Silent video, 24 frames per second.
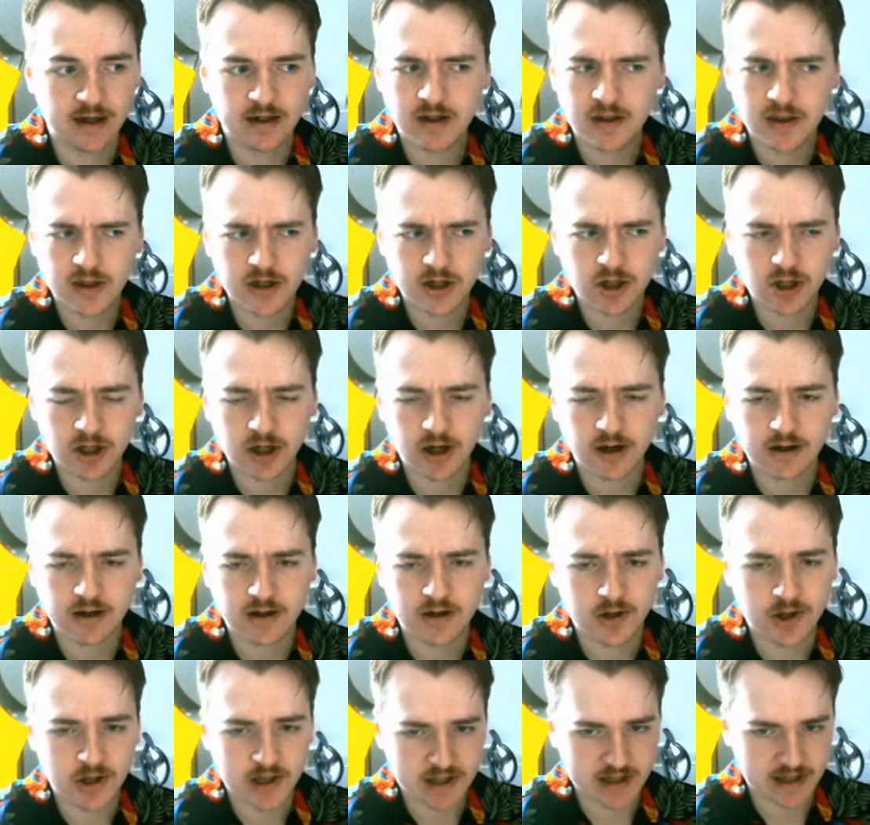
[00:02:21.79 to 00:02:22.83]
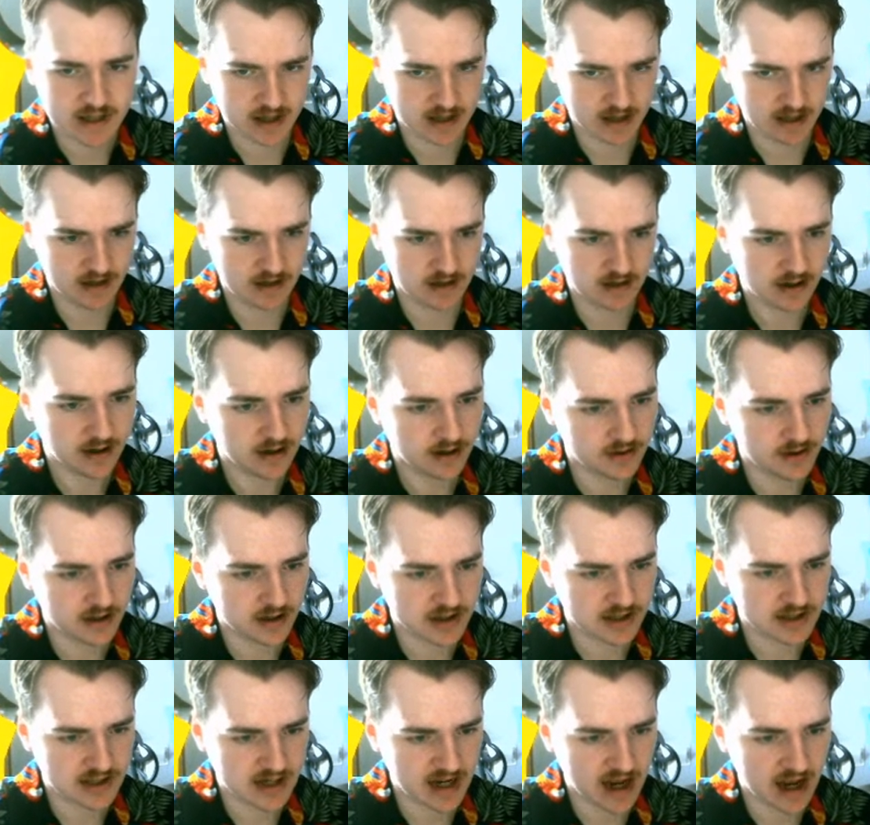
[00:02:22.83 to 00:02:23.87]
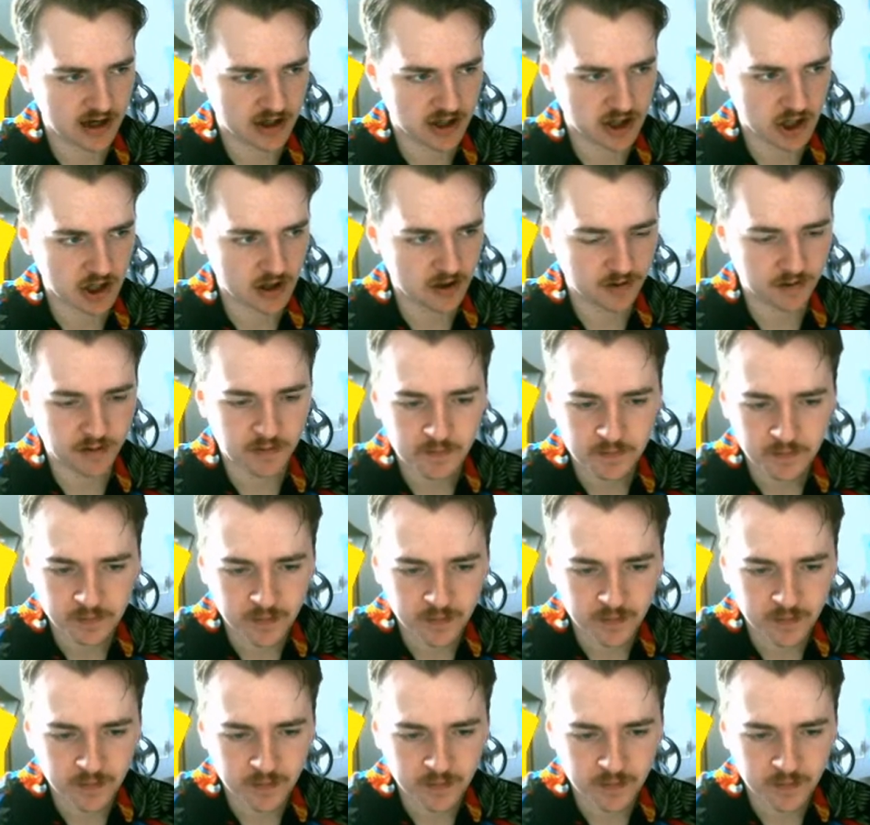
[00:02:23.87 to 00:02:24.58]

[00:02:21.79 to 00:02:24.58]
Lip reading: And in this shot you just see the statue.